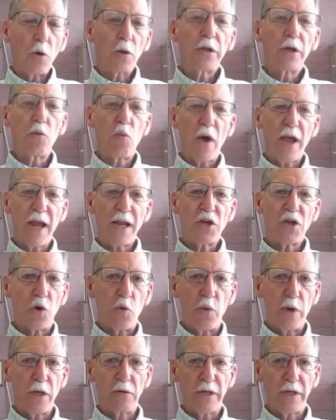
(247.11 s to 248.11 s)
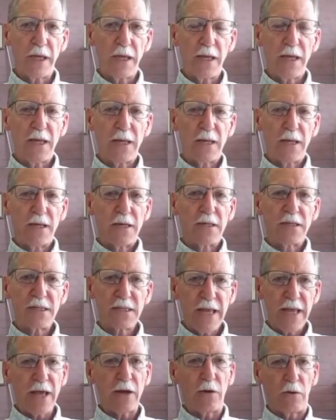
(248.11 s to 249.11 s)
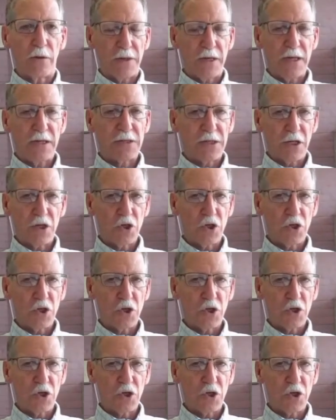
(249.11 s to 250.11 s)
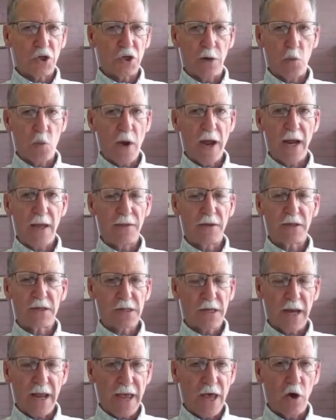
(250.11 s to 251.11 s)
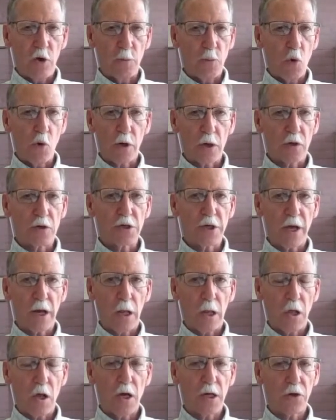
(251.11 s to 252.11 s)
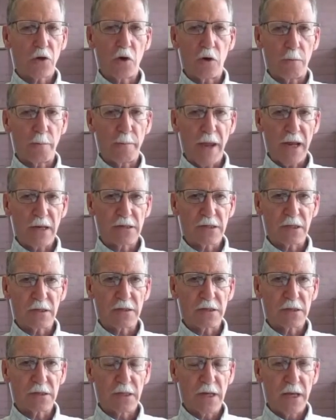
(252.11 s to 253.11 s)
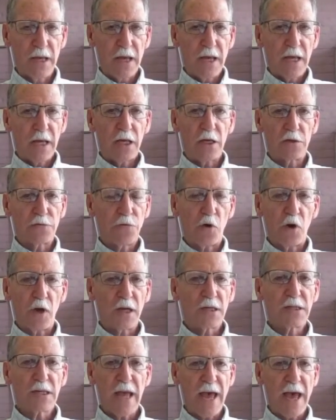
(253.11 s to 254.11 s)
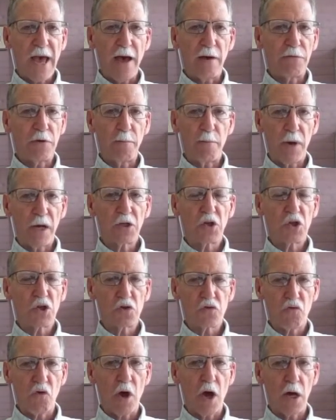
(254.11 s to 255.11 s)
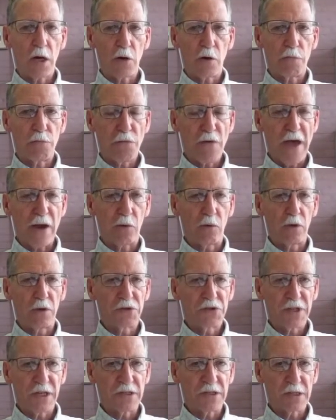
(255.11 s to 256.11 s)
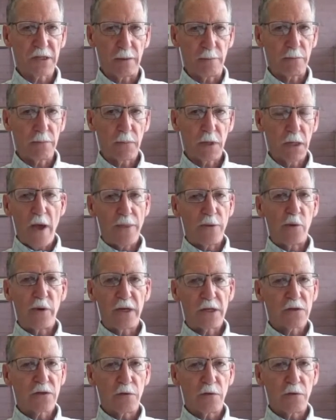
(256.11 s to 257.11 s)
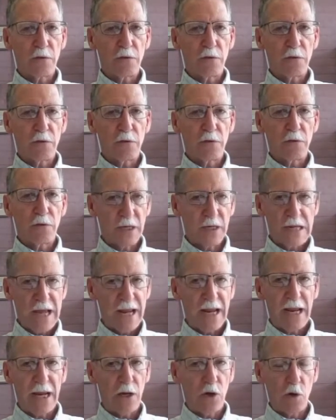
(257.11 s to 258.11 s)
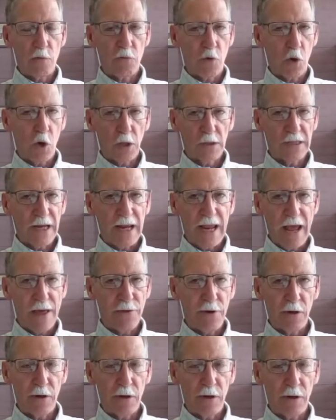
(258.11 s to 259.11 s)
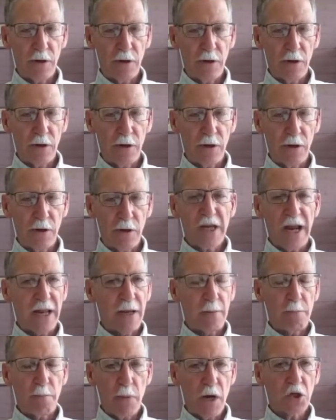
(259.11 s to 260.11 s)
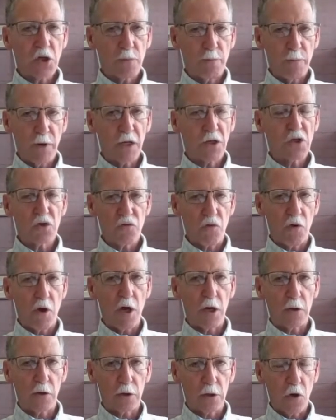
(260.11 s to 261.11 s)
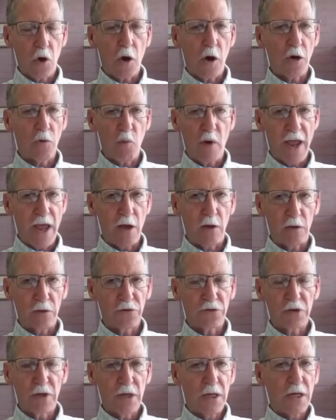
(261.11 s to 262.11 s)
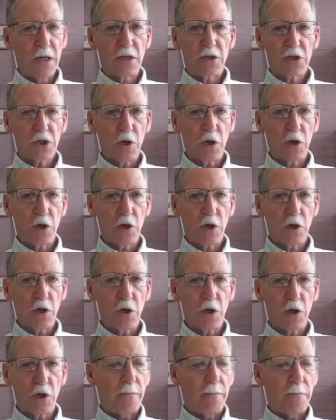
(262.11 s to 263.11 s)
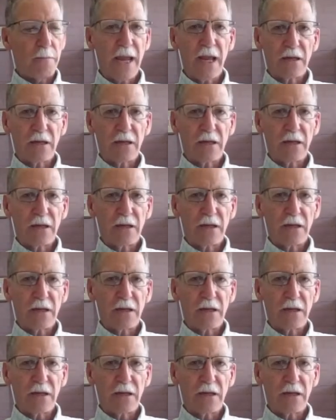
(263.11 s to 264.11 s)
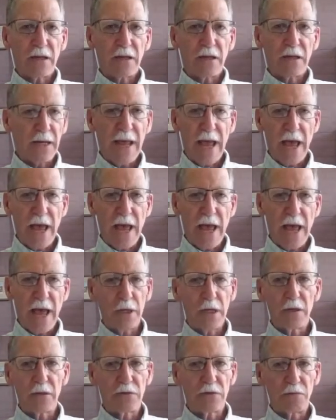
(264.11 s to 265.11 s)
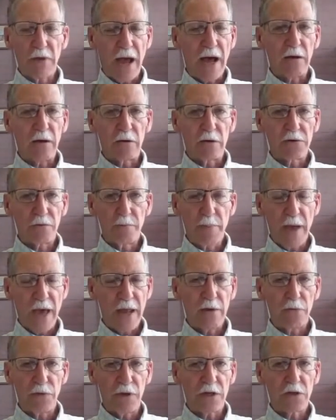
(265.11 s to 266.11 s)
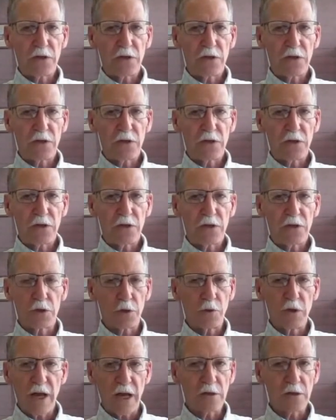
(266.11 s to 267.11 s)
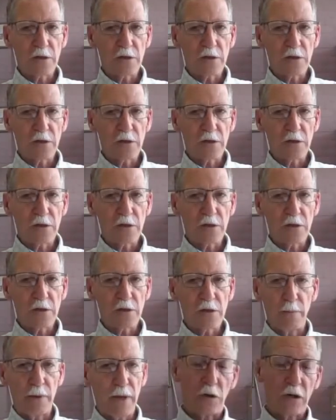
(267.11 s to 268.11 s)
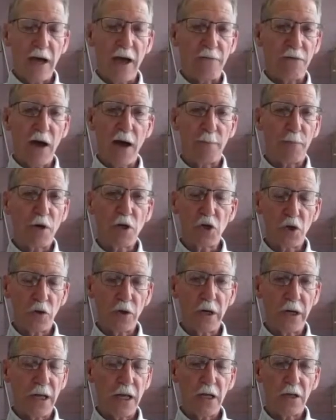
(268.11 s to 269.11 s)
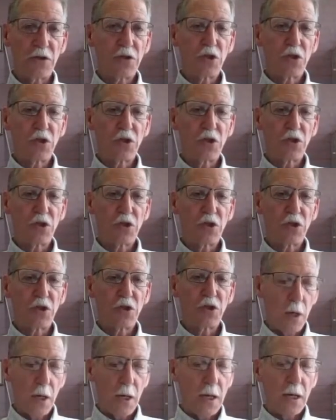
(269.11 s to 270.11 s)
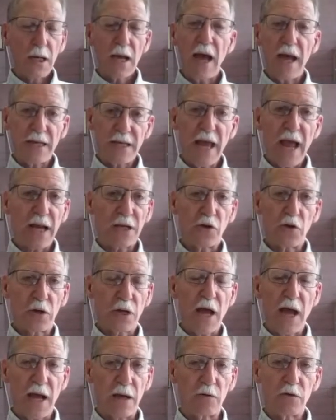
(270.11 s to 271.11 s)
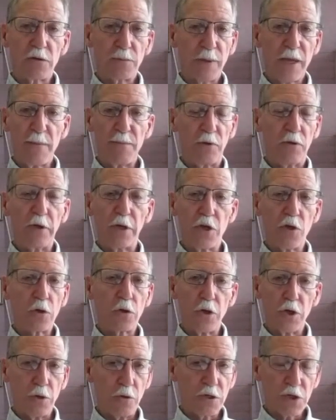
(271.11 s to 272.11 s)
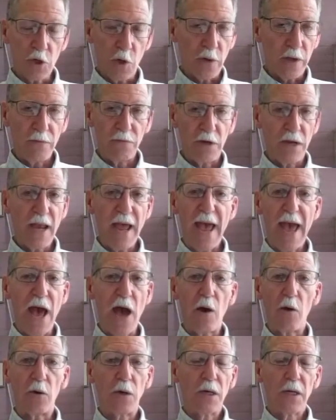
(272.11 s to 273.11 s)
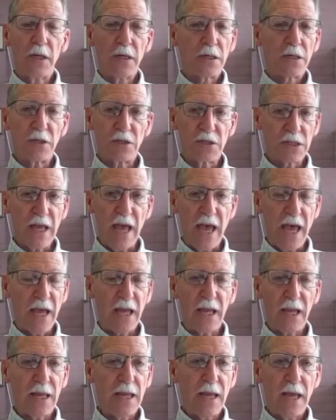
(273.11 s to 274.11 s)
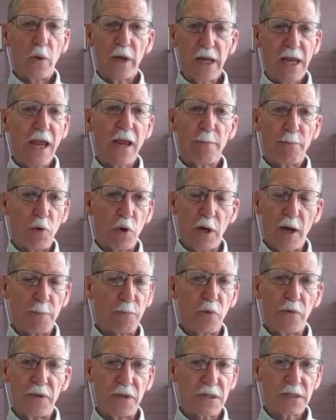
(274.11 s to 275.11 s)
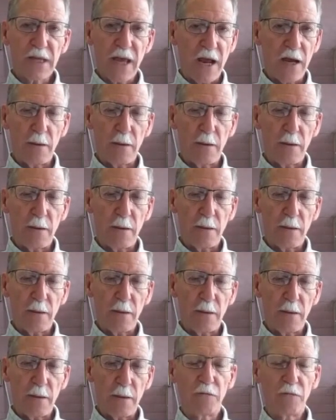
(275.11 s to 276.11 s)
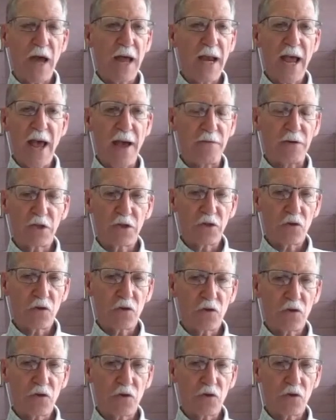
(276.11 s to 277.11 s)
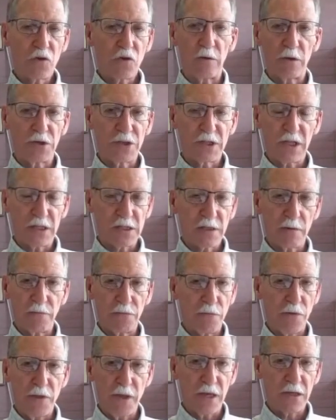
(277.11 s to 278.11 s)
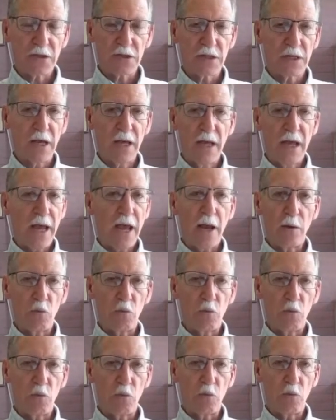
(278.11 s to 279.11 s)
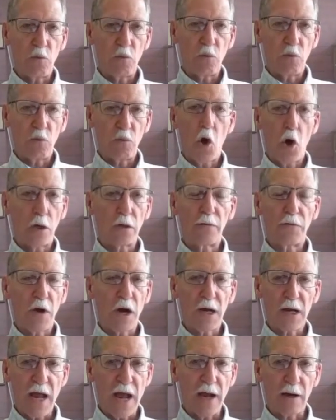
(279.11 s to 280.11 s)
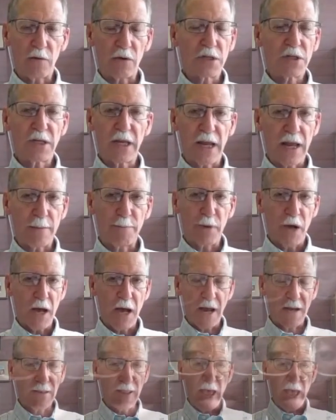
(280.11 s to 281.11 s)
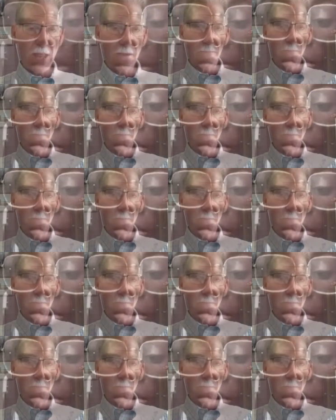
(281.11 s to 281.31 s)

only way to really settle these issues in a way that's going to help workers on a long-term basis is for us to have a much stronger federal system, whether it's the federal government taking it over altogether or setting much, much stronger guardrails so that we can't see states turning down billions of dollars of benefits for workers who desperately need them. You'll have opportunities to contact your congresspeople, and you could do so even now, to say, we can't put up with this kind of behavior. We've got to have a strong federal system for this, and we need all of our Congress to get behind that.